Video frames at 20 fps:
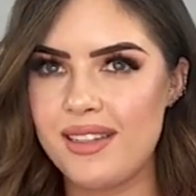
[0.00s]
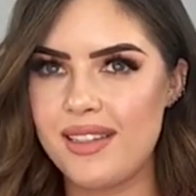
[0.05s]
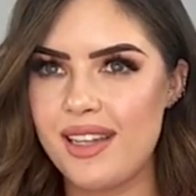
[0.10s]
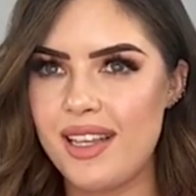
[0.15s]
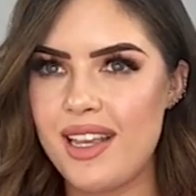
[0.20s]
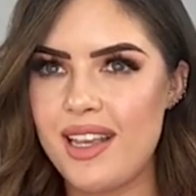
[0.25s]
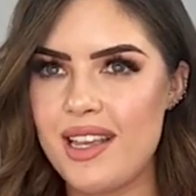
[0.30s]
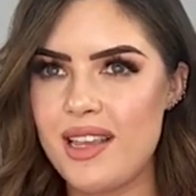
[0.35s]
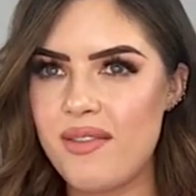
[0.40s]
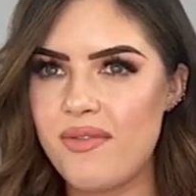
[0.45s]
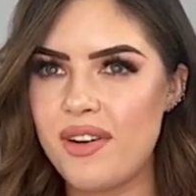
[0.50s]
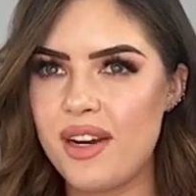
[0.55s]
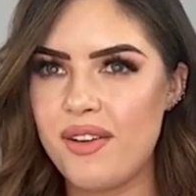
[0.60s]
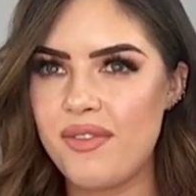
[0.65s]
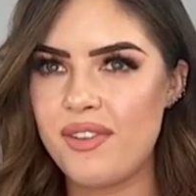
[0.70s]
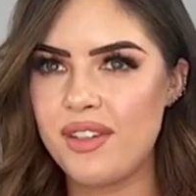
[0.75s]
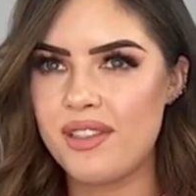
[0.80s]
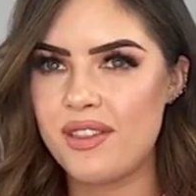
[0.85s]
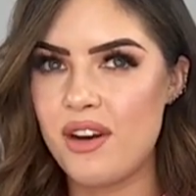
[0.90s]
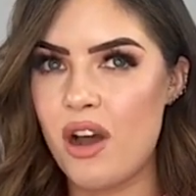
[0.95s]
Is even
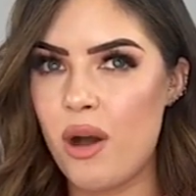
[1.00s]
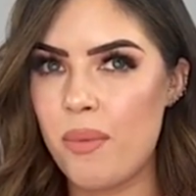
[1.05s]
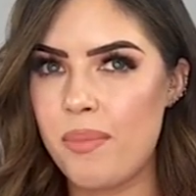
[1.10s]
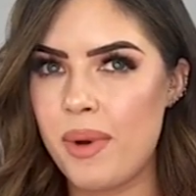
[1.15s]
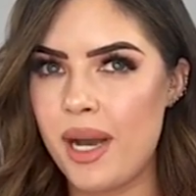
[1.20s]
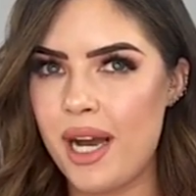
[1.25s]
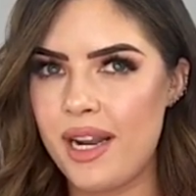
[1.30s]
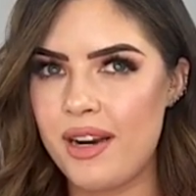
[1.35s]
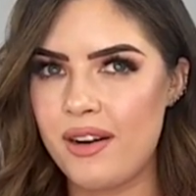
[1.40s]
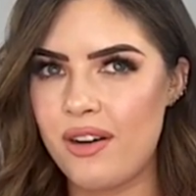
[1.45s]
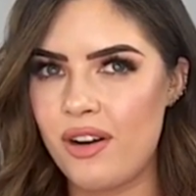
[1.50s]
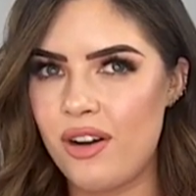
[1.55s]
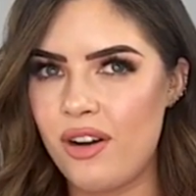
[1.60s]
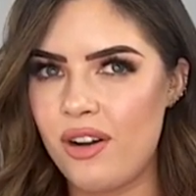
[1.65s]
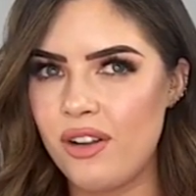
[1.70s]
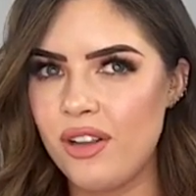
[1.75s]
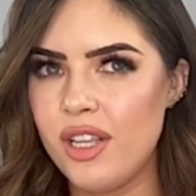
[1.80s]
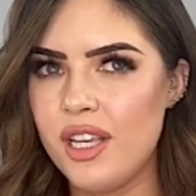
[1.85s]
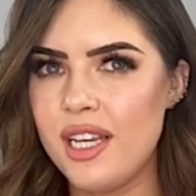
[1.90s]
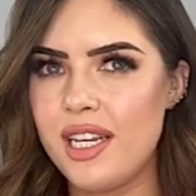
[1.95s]
if it's not bad at
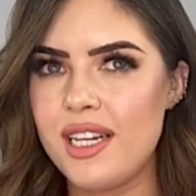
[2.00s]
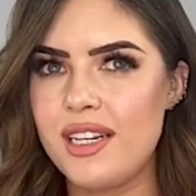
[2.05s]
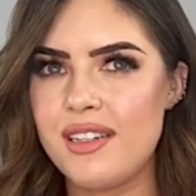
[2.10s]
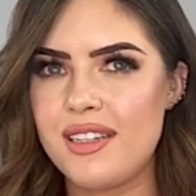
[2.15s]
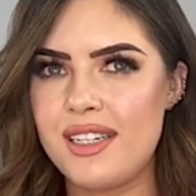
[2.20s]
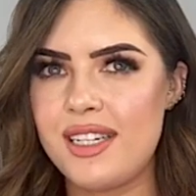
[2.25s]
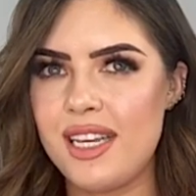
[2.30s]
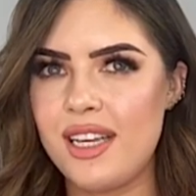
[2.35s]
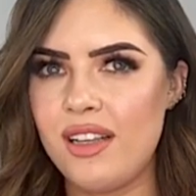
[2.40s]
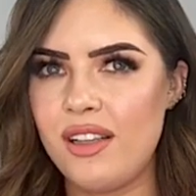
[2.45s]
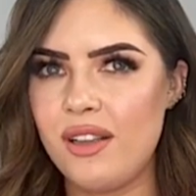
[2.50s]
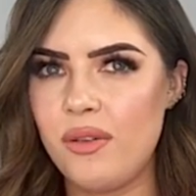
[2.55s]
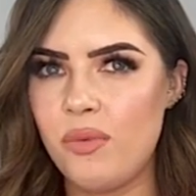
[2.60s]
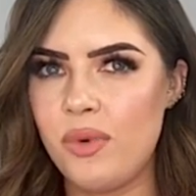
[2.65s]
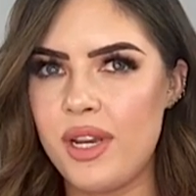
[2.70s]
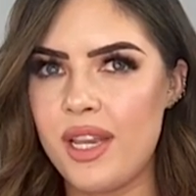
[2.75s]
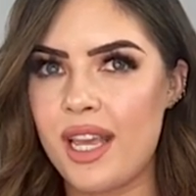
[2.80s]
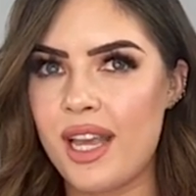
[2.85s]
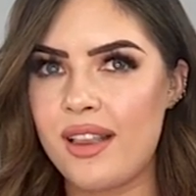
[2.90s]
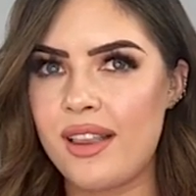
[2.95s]
all, you still,
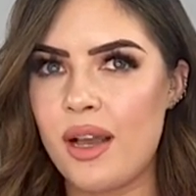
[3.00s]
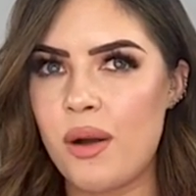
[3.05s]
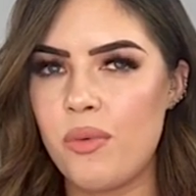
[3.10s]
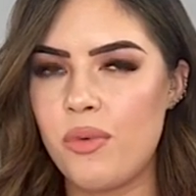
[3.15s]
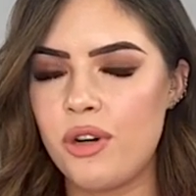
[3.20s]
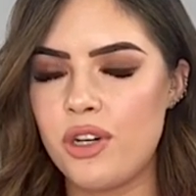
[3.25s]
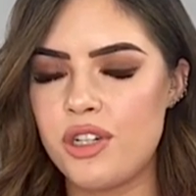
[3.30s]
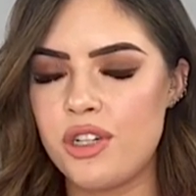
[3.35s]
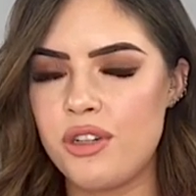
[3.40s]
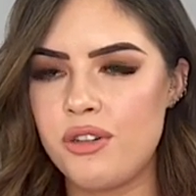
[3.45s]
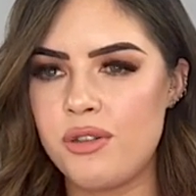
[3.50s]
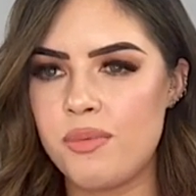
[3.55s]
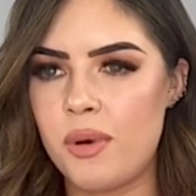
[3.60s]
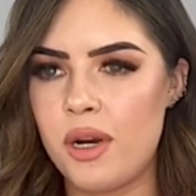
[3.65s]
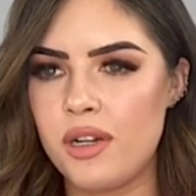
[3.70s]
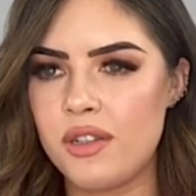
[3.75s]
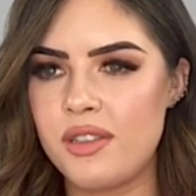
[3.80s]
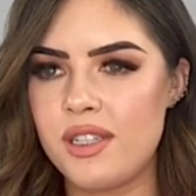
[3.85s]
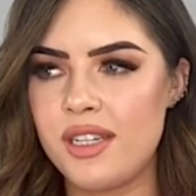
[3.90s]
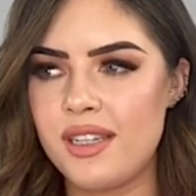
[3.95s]
when you get that 1 or 2
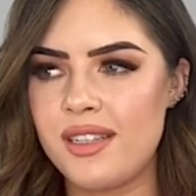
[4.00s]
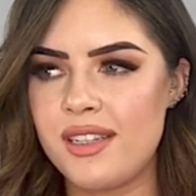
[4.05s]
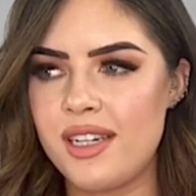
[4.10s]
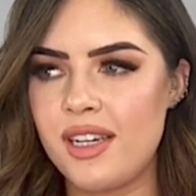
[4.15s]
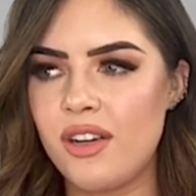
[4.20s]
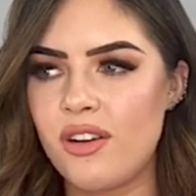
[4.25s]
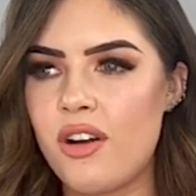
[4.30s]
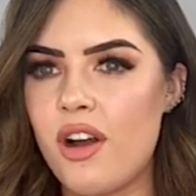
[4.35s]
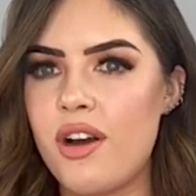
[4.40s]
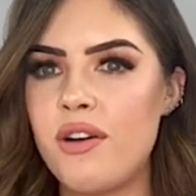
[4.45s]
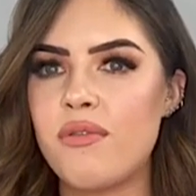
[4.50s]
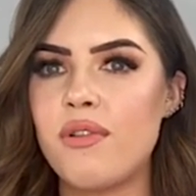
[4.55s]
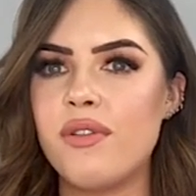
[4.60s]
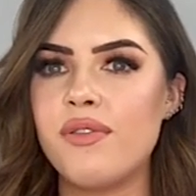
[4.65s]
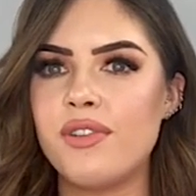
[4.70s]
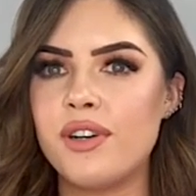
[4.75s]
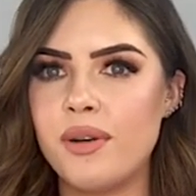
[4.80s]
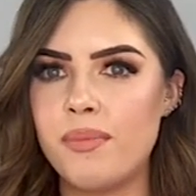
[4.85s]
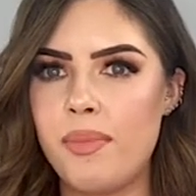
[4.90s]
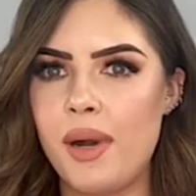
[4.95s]
spots, you still kind of
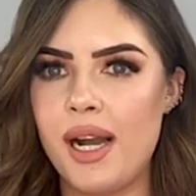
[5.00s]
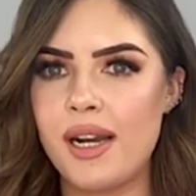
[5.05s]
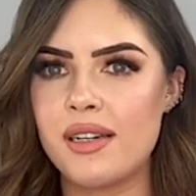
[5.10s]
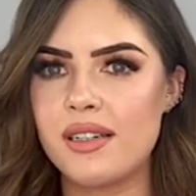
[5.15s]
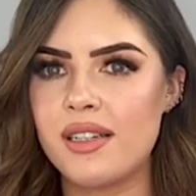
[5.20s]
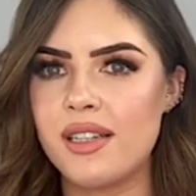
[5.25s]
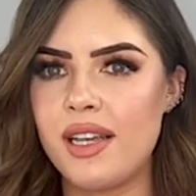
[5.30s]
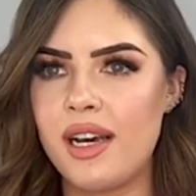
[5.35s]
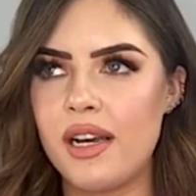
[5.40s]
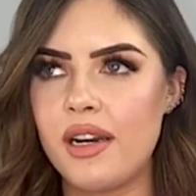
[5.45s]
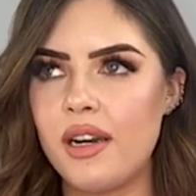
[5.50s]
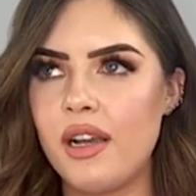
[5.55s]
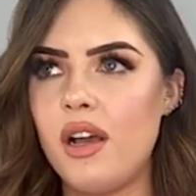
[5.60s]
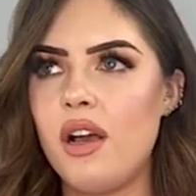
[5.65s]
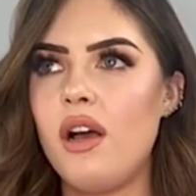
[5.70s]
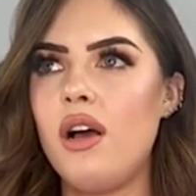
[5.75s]
revert back to that,